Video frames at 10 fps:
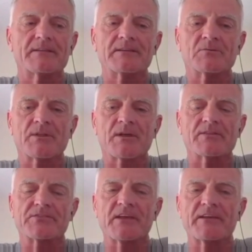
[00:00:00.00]
deal with all
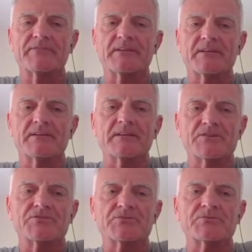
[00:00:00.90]
the safety
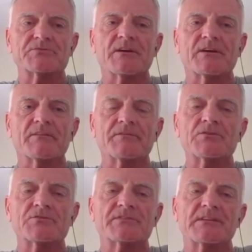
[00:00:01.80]
issues of
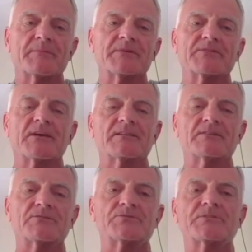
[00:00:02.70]
using them inside the
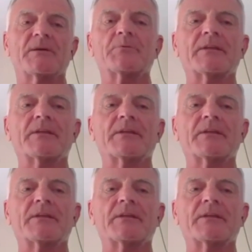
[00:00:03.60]
New Shepard